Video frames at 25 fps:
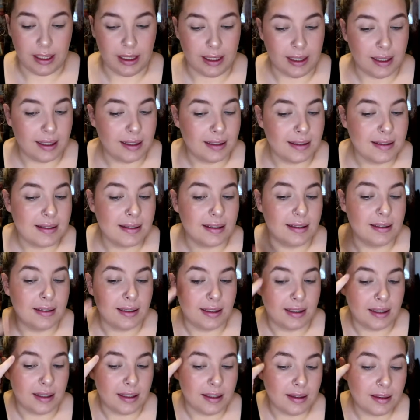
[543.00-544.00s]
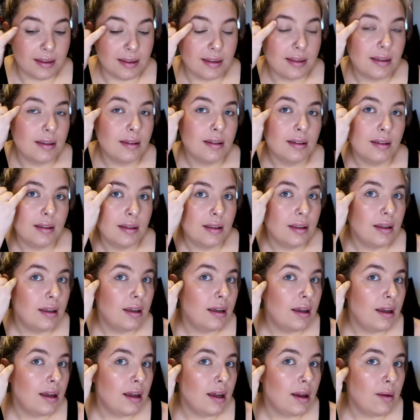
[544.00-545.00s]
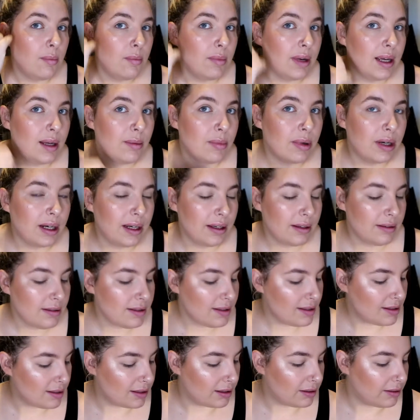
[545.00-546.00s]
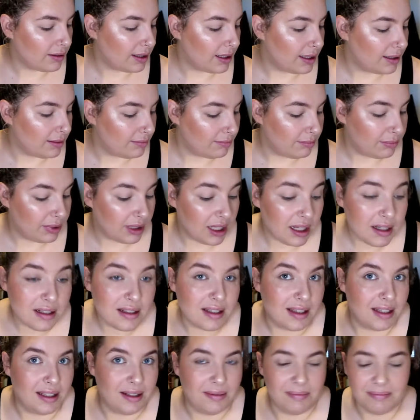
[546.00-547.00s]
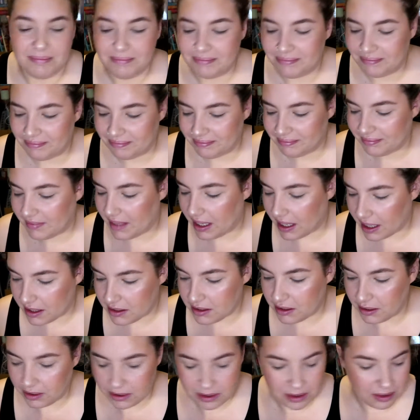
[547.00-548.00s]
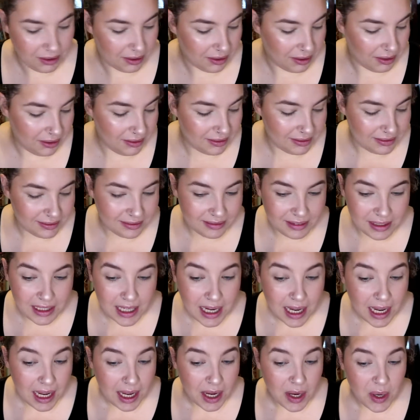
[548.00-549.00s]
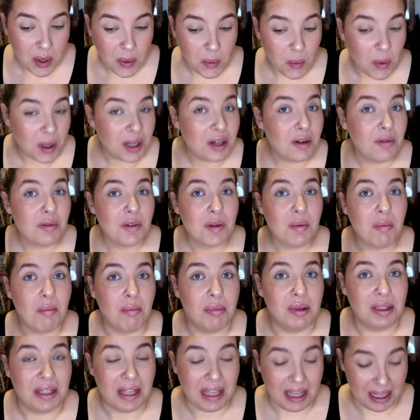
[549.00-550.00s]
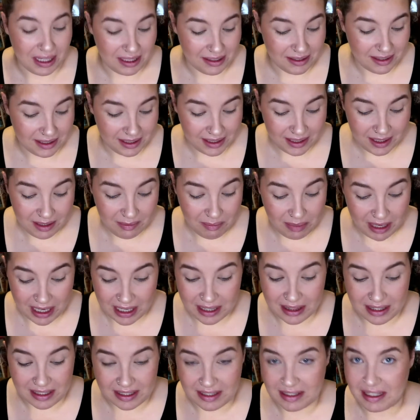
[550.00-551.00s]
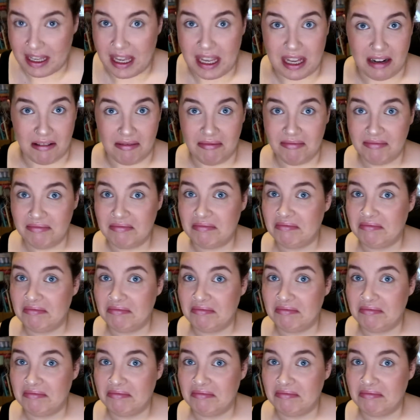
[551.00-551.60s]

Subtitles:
hairs underneath my brows, so I plucked them, as you do. One of them bled. I didn't pick the skin.